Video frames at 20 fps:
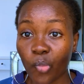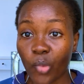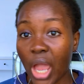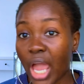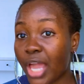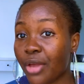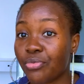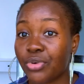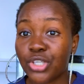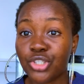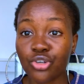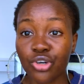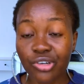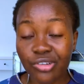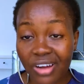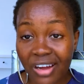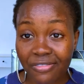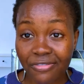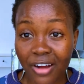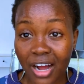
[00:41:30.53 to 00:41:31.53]
a
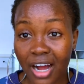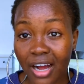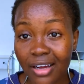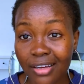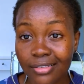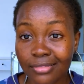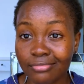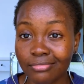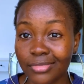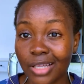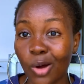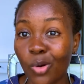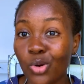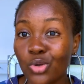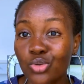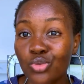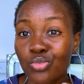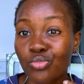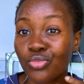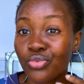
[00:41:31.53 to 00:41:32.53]
radiographer that wants
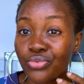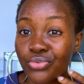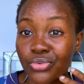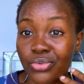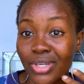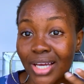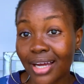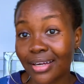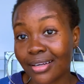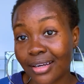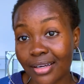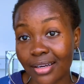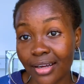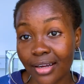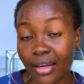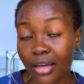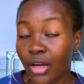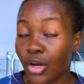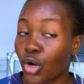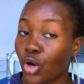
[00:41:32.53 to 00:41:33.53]
to move to Canada
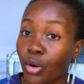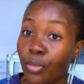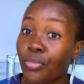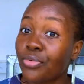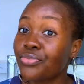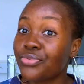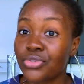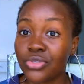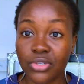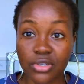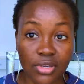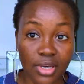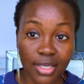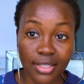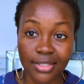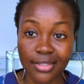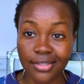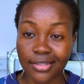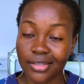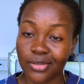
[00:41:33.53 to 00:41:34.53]
or move to
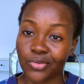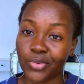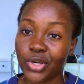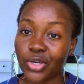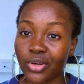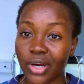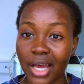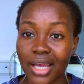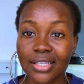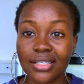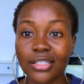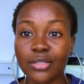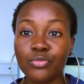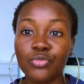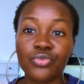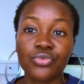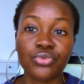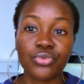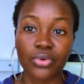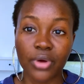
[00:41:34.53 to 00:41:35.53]
US, when you can easily
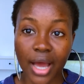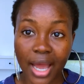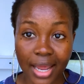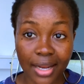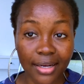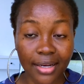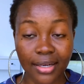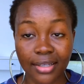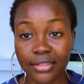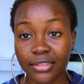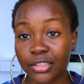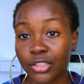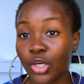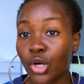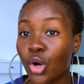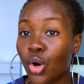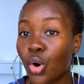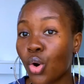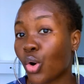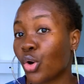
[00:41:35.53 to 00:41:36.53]
move to Ireland
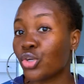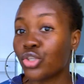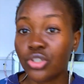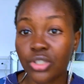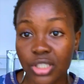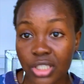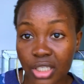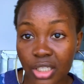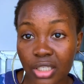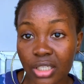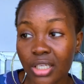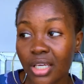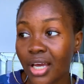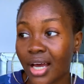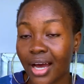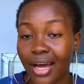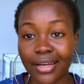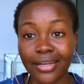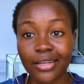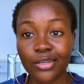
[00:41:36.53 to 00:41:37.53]
or UK
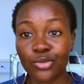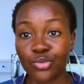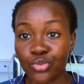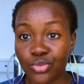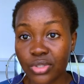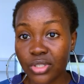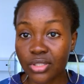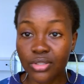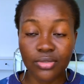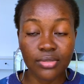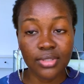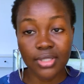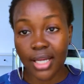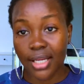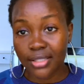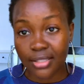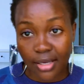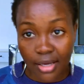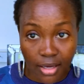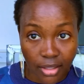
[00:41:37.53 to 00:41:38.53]
and then do this, do
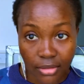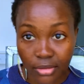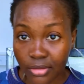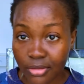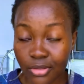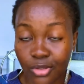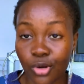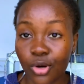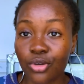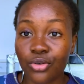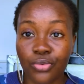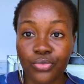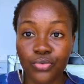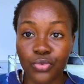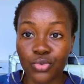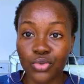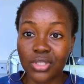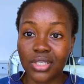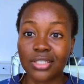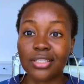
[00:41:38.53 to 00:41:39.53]
that, and all of
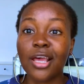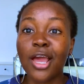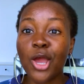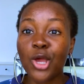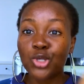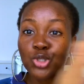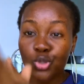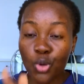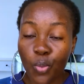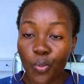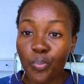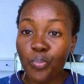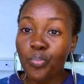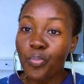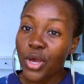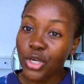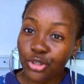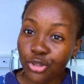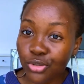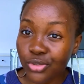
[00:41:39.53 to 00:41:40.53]
those things. So
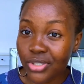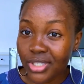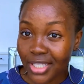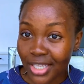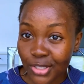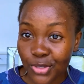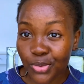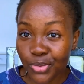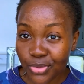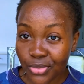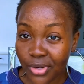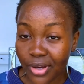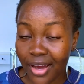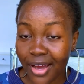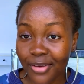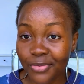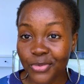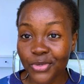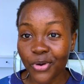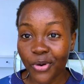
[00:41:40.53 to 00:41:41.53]
make sure you stay
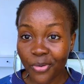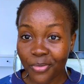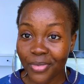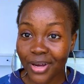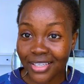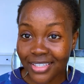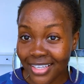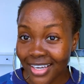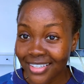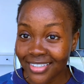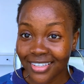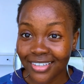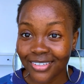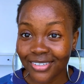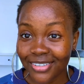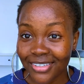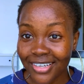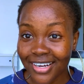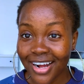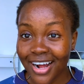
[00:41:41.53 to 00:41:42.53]
subscribed on my
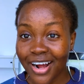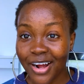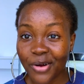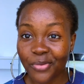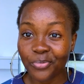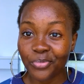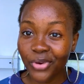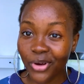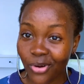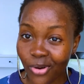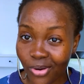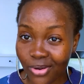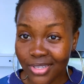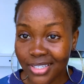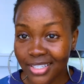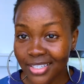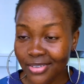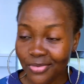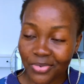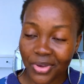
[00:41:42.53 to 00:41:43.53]
channel,
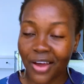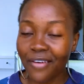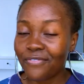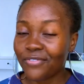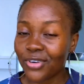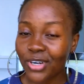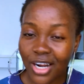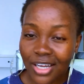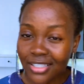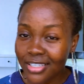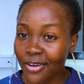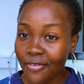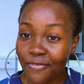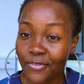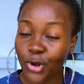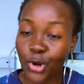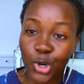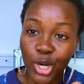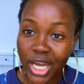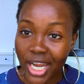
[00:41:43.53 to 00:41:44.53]
because we have a lot of
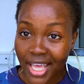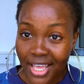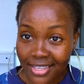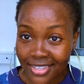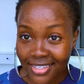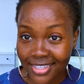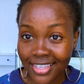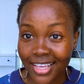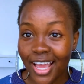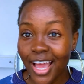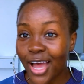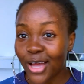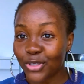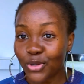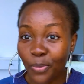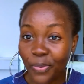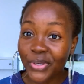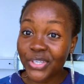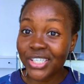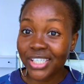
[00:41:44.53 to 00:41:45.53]
goodies to
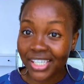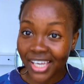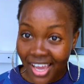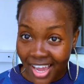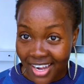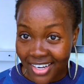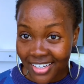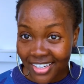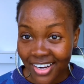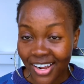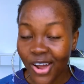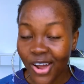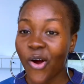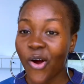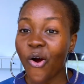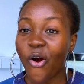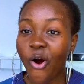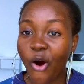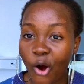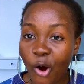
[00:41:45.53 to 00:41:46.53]
be shared
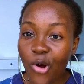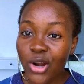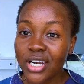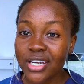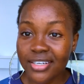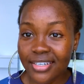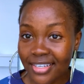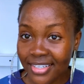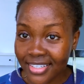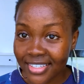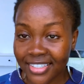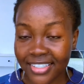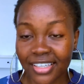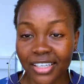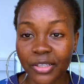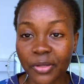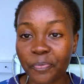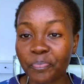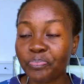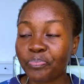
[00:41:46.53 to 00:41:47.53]
on this
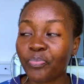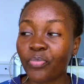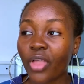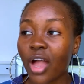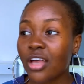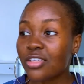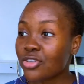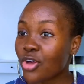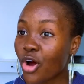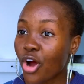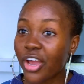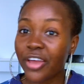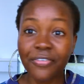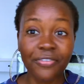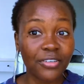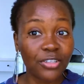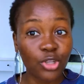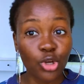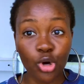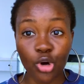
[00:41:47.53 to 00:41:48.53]
channel. So if you
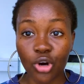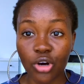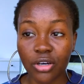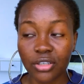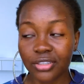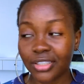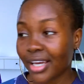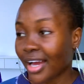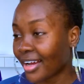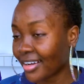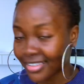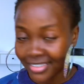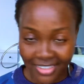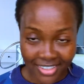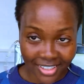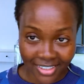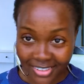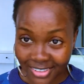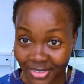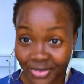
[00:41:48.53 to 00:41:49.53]
know,
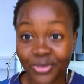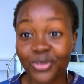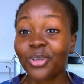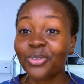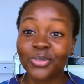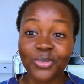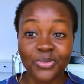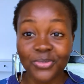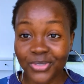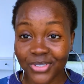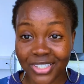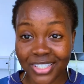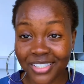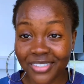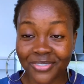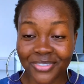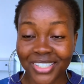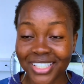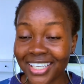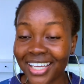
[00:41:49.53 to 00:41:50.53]
thought of this
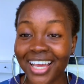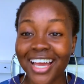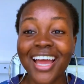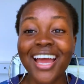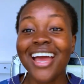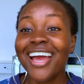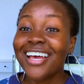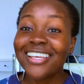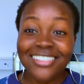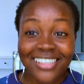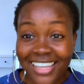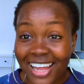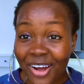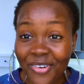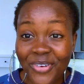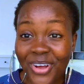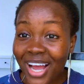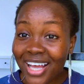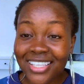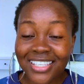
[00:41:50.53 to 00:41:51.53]
video. So
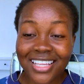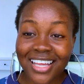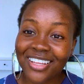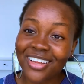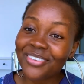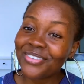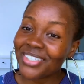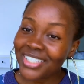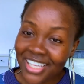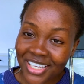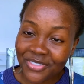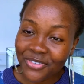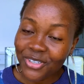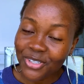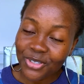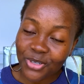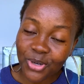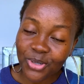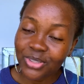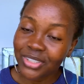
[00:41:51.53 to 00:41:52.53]
that was the end of today's
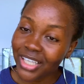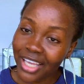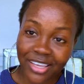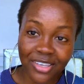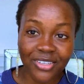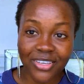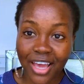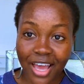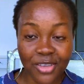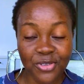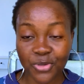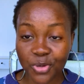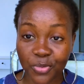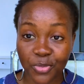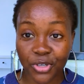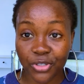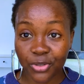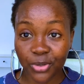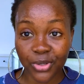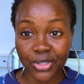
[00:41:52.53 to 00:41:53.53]
video. Thank you guys so
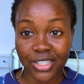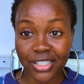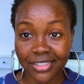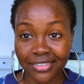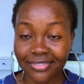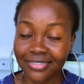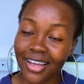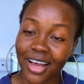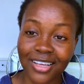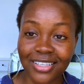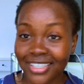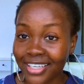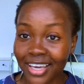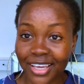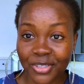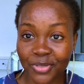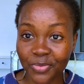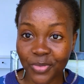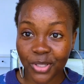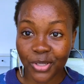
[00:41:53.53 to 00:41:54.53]
much for watching. I'll see you guys
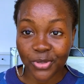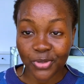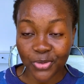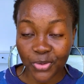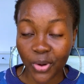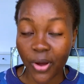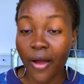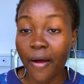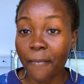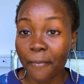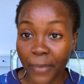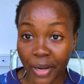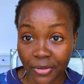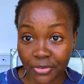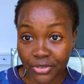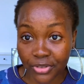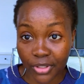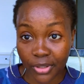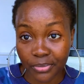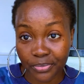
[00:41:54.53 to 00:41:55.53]
in my next one. Bye for
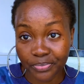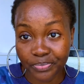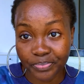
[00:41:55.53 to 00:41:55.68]
now.